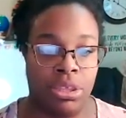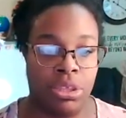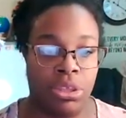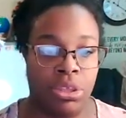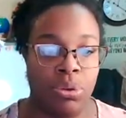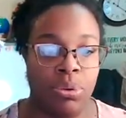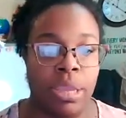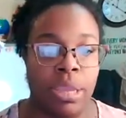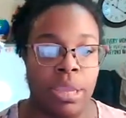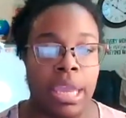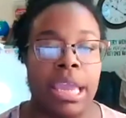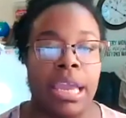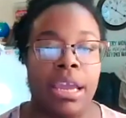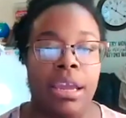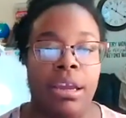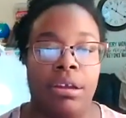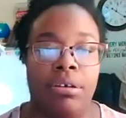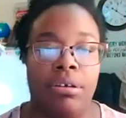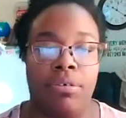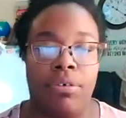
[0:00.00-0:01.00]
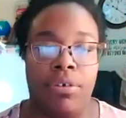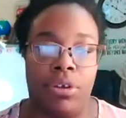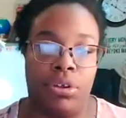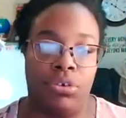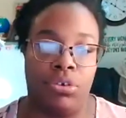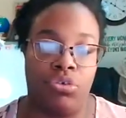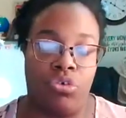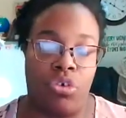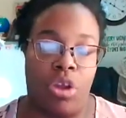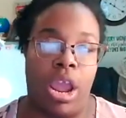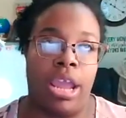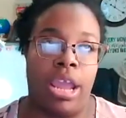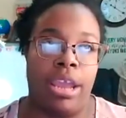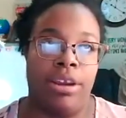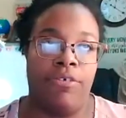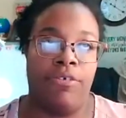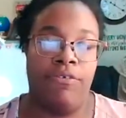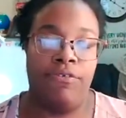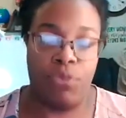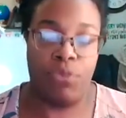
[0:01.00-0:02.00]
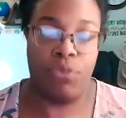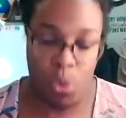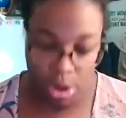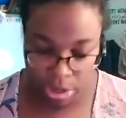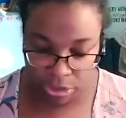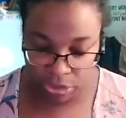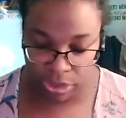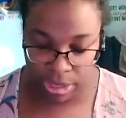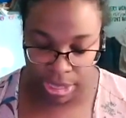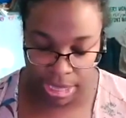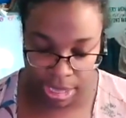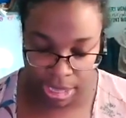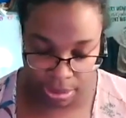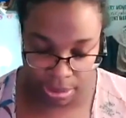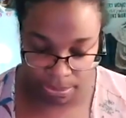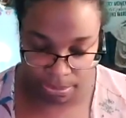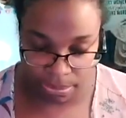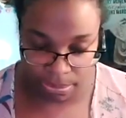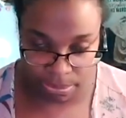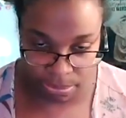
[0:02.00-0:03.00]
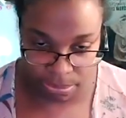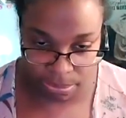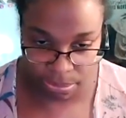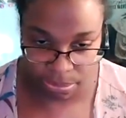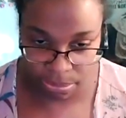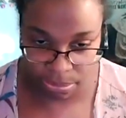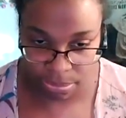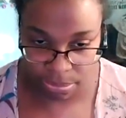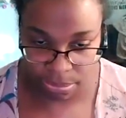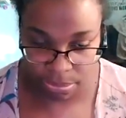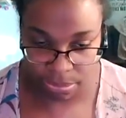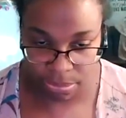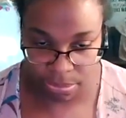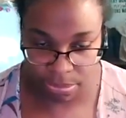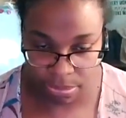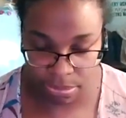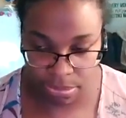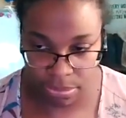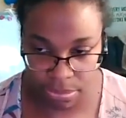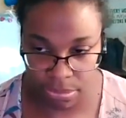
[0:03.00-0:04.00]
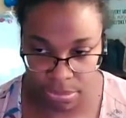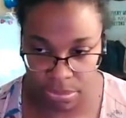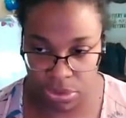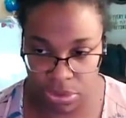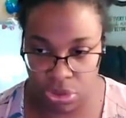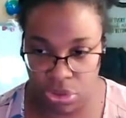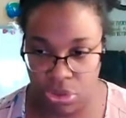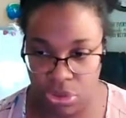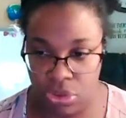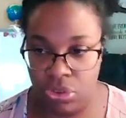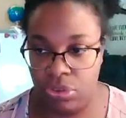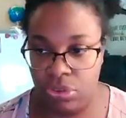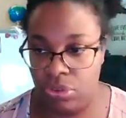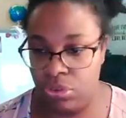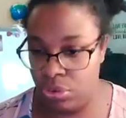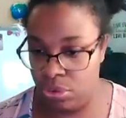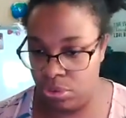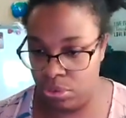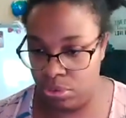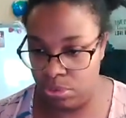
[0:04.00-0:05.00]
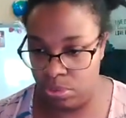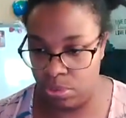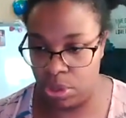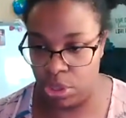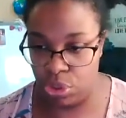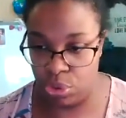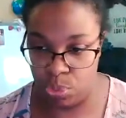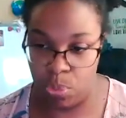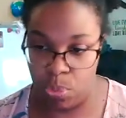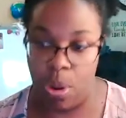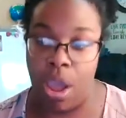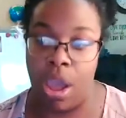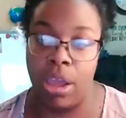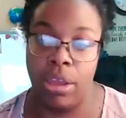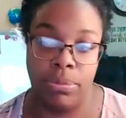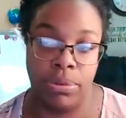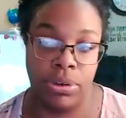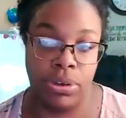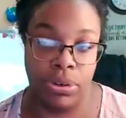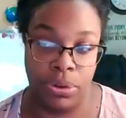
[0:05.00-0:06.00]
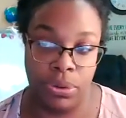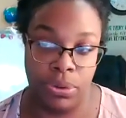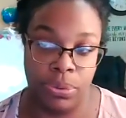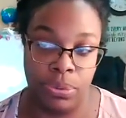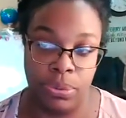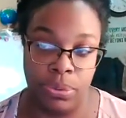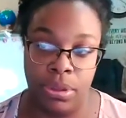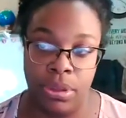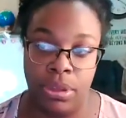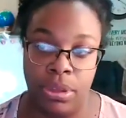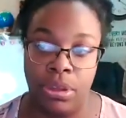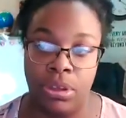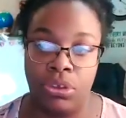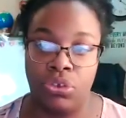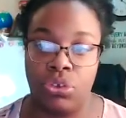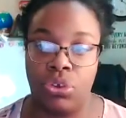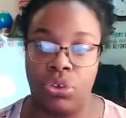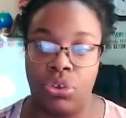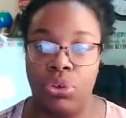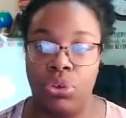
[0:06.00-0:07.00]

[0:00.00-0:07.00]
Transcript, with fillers: you can't try and force him to do what you want him to do. So